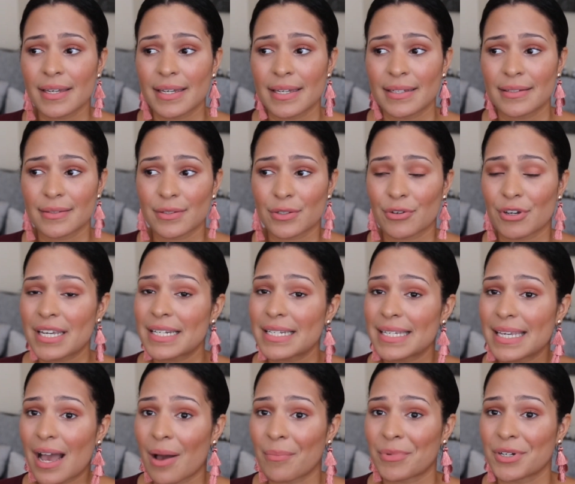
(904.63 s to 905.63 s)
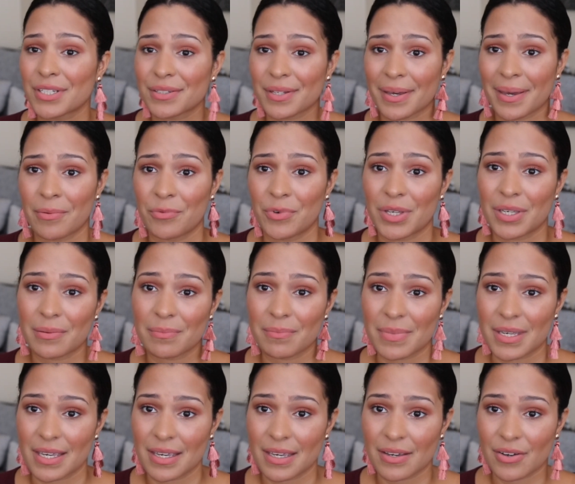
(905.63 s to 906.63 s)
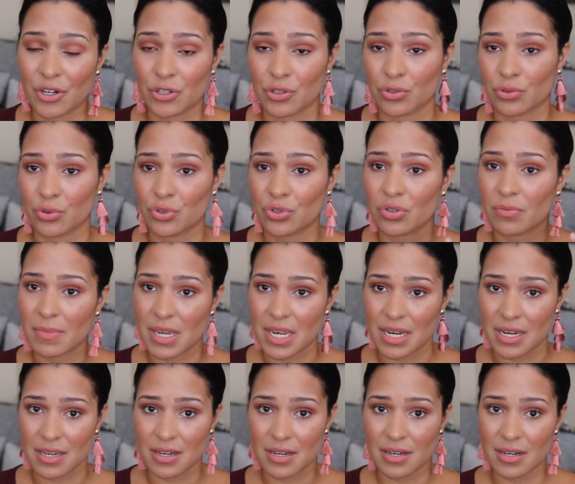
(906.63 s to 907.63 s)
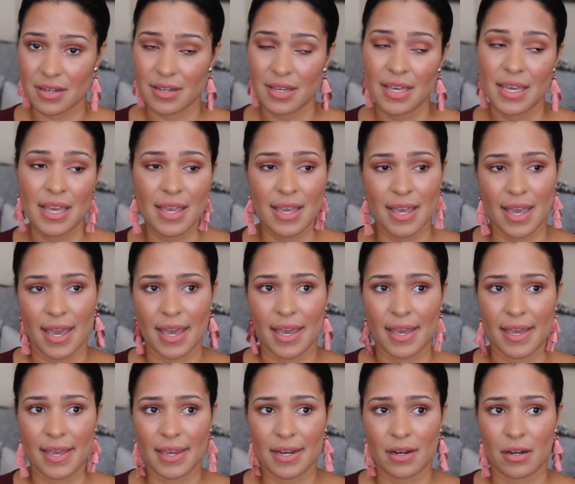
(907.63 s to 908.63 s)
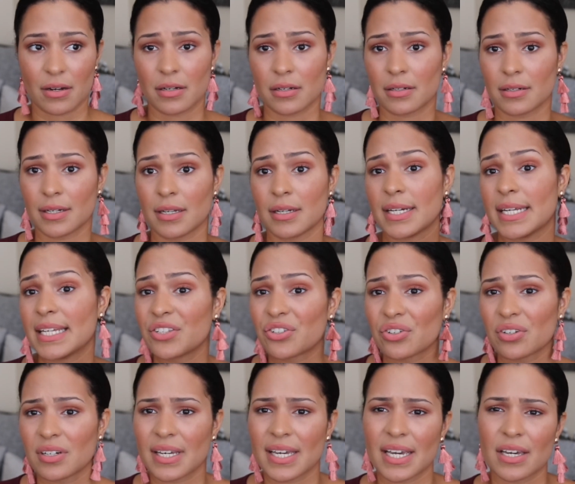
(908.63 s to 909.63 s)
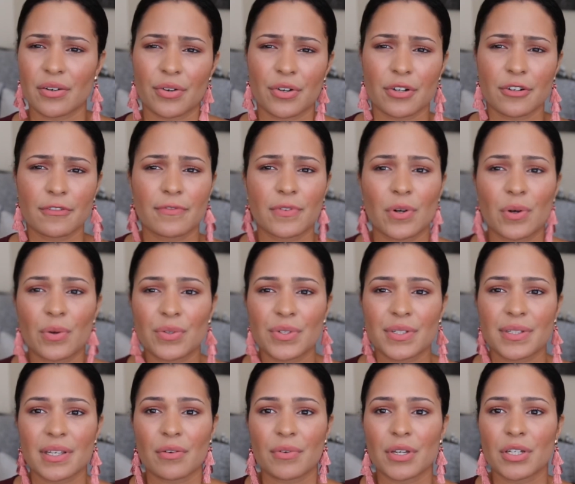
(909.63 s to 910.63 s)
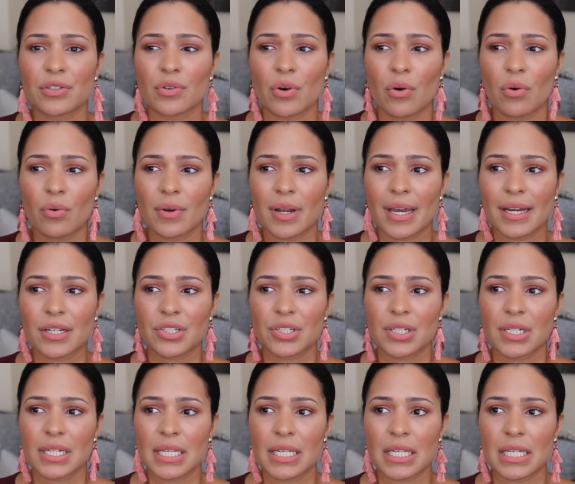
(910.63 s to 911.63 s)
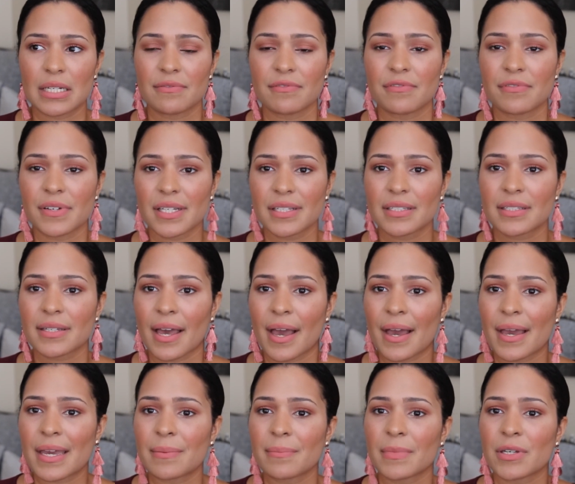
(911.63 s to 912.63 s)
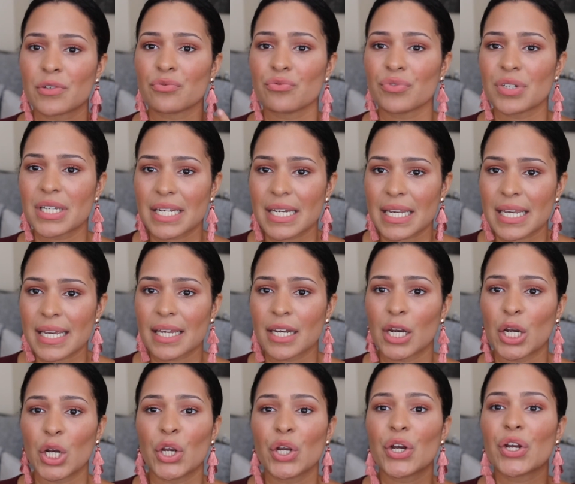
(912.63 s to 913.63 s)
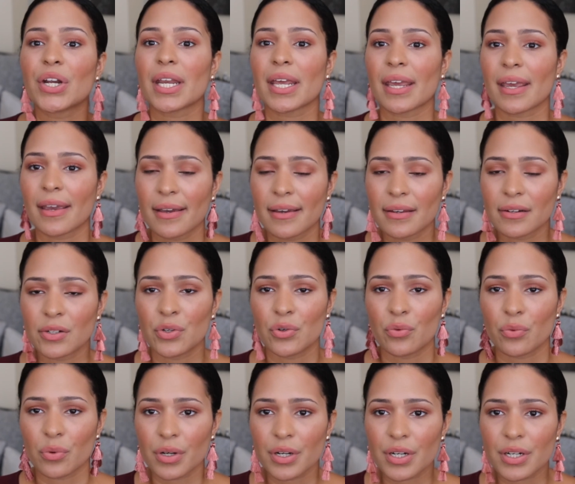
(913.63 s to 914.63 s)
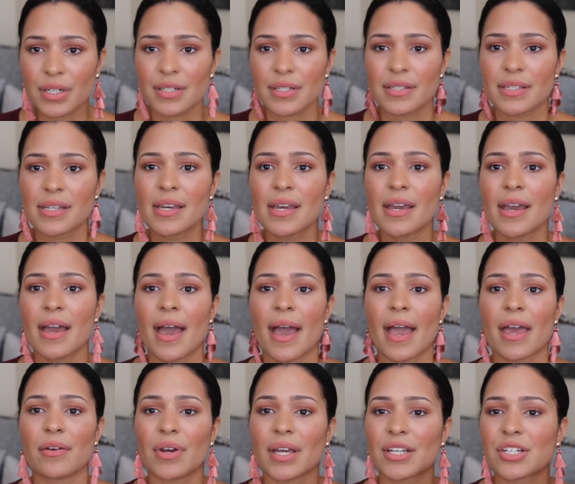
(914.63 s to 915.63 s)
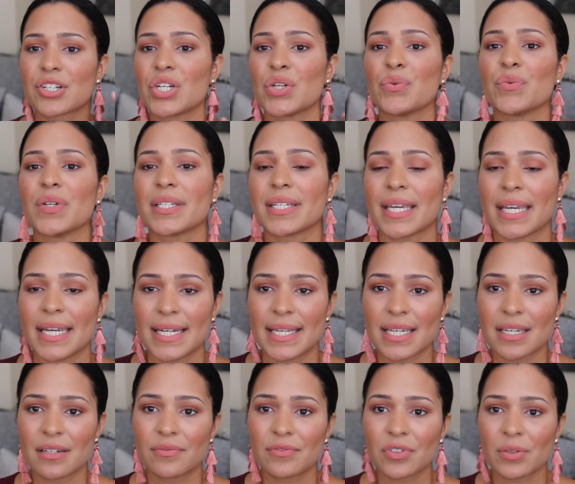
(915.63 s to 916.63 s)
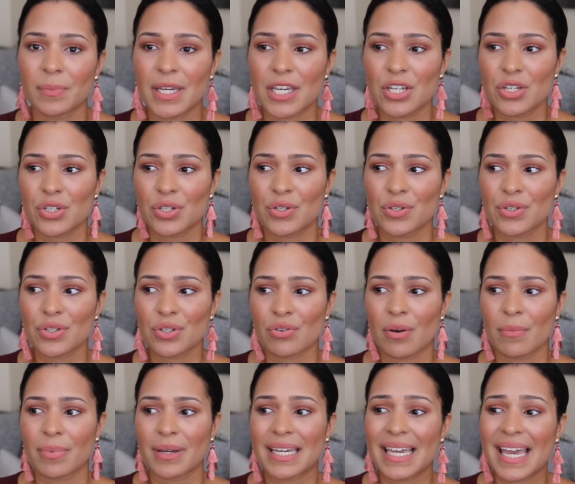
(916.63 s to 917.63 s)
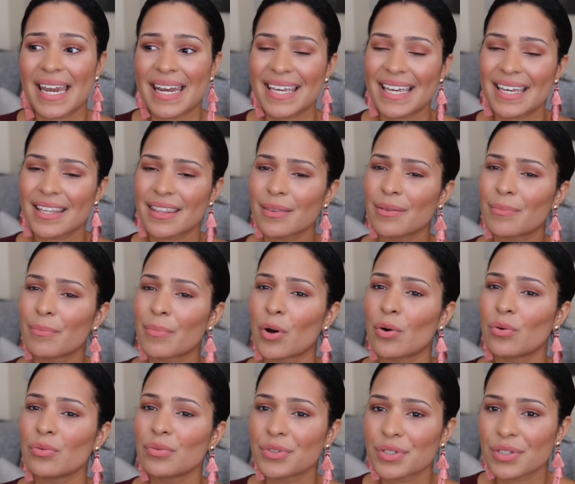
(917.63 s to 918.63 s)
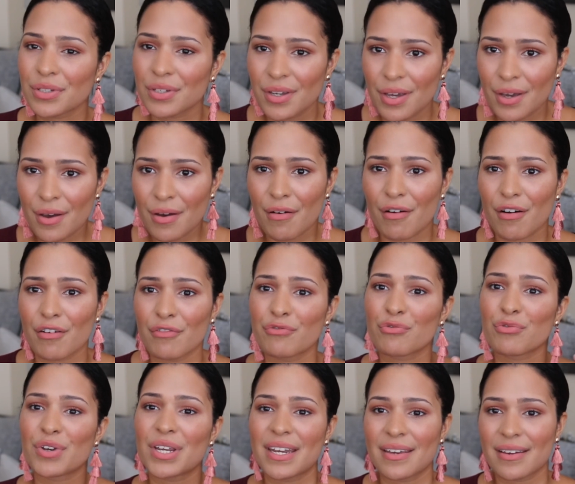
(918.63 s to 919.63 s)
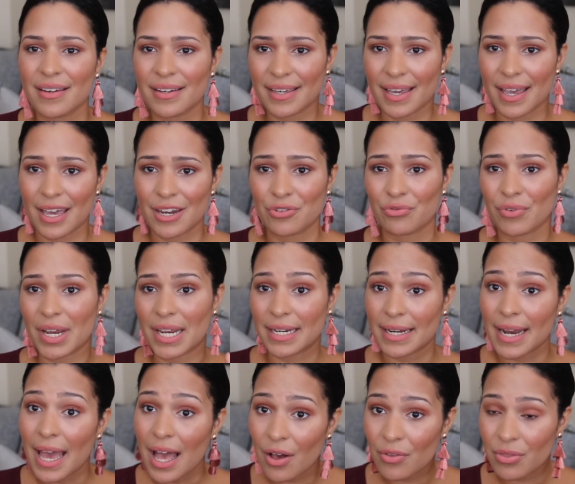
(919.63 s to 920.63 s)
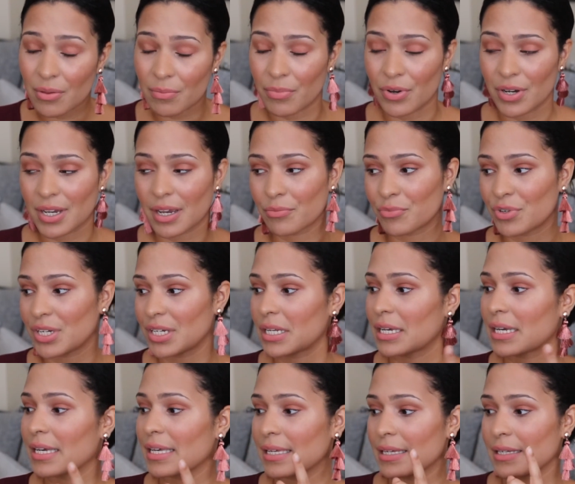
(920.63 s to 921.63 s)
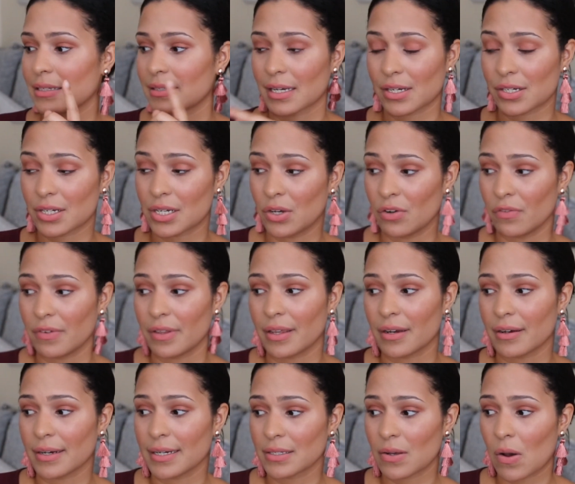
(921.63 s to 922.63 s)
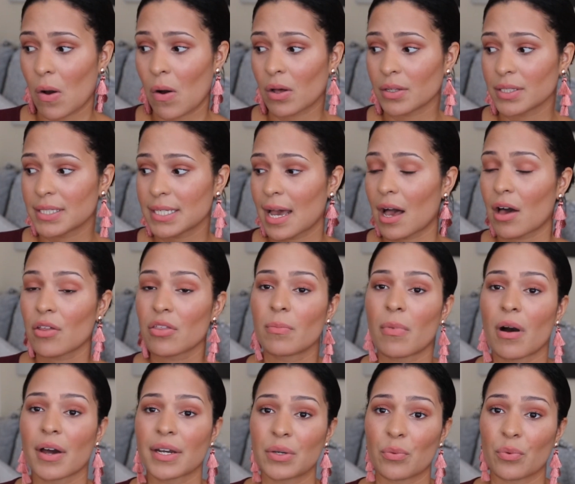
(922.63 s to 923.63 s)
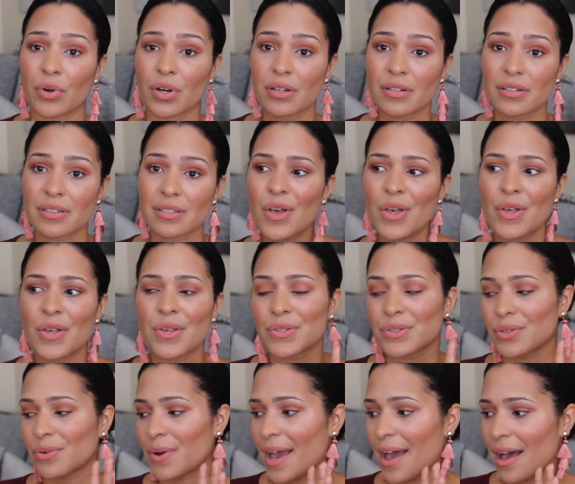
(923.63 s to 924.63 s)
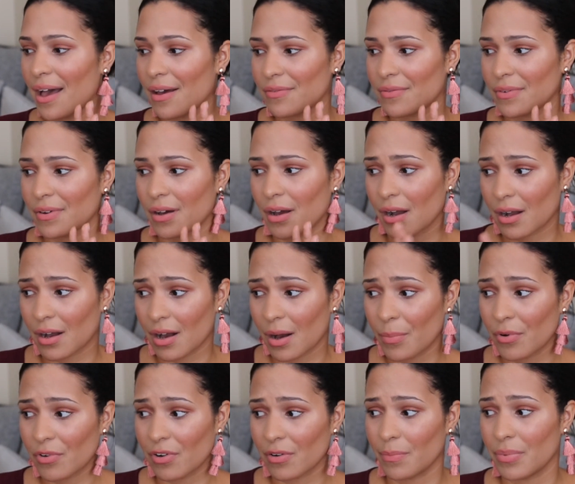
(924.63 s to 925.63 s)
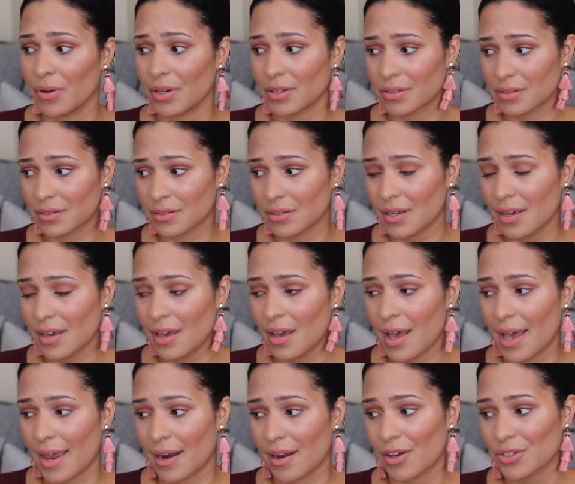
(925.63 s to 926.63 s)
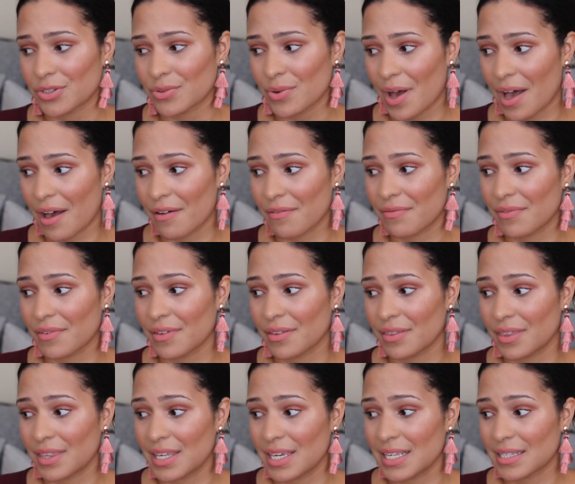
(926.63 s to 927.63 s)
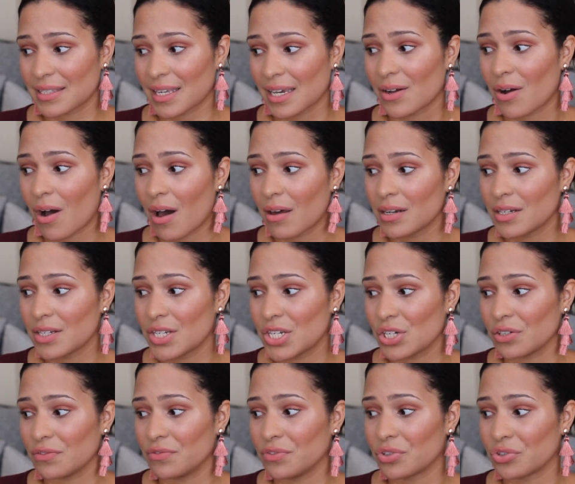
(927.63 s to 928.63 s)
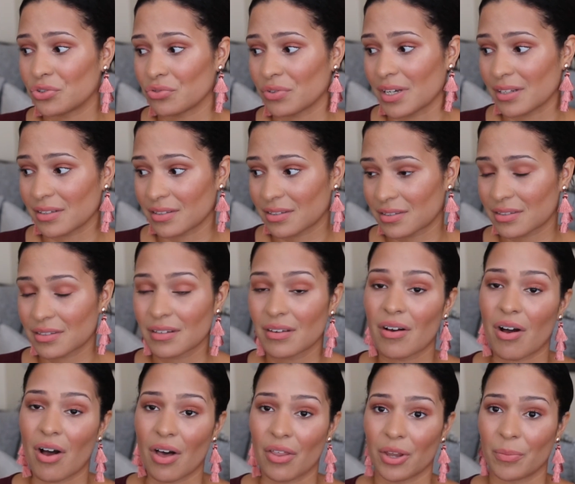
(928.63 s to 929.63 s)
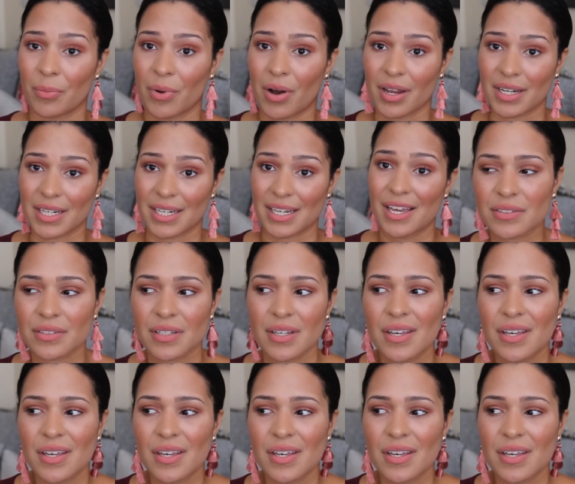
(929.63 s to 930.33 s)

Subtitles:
It's crazy how much time we can be on social media and on internet and on our phones that we don't actually invest time in reading and learning new words and actually retaining information. So I'm getting in the boat of reading again. Right now the book I'm reading is actually over there. It's called How the Body Works. So I have a couple of books, and I also have The Psychology of Stress on the Body.